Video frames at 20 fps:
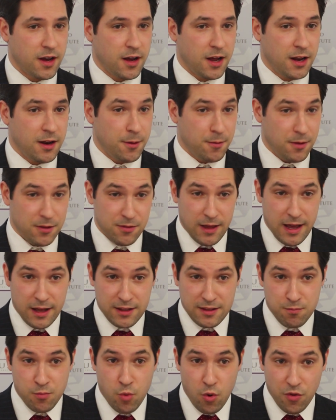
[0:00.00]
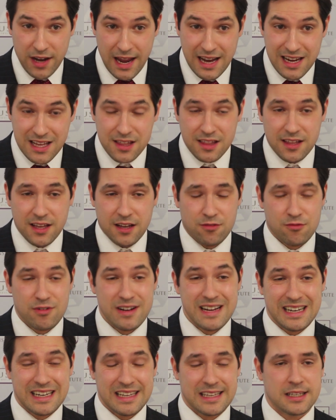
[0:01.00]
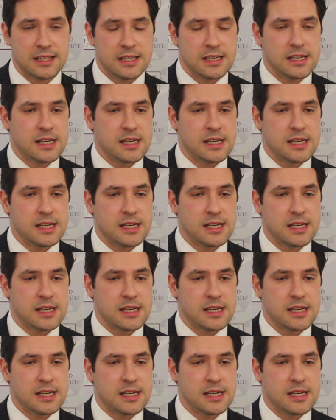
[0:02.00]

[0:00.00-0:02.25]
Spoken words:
and more than anything, really,